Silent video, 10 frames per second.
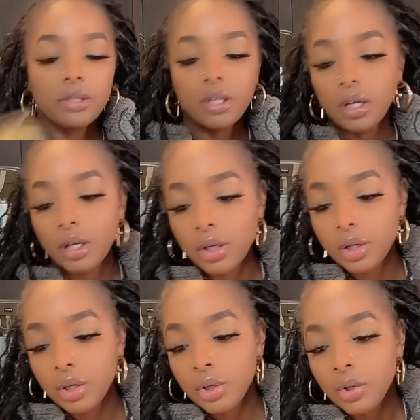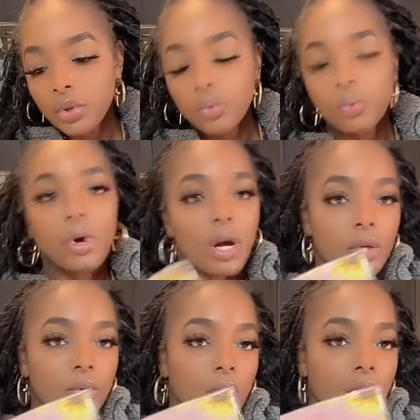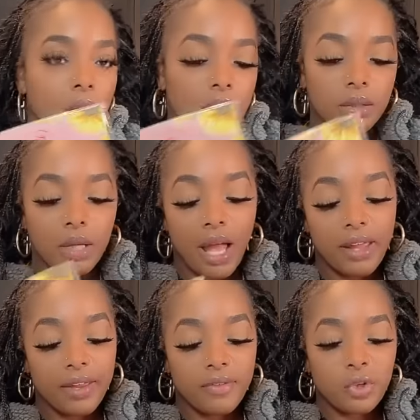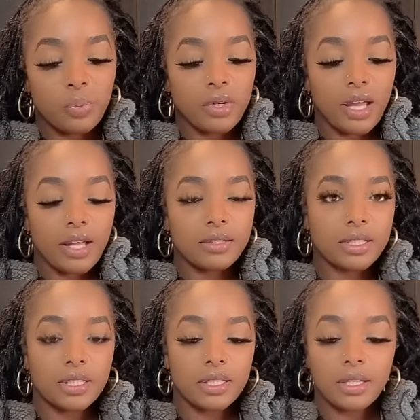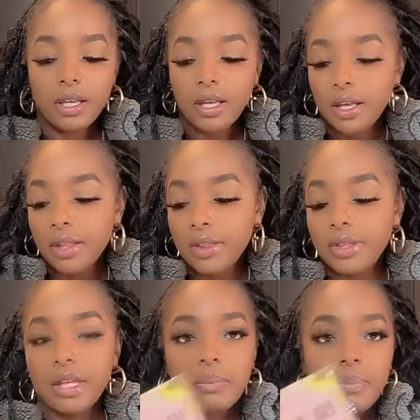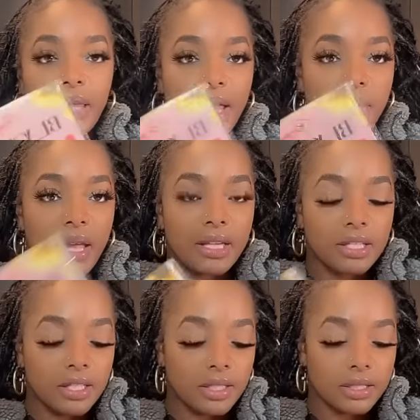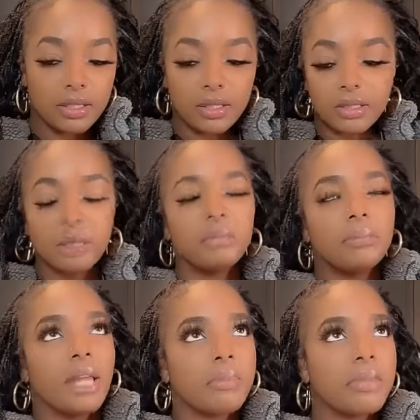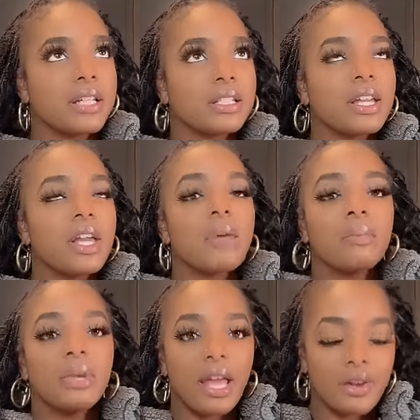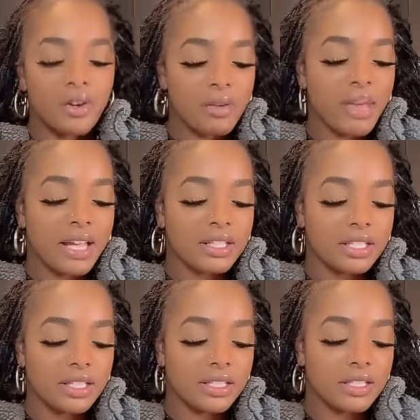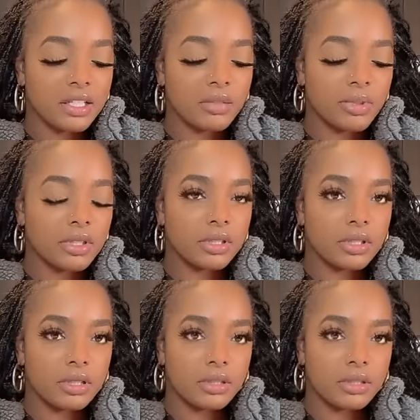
the wrong wrong, however you pronounce it, the Black Magic, the Black Magic, Black Girl Magic sticker book.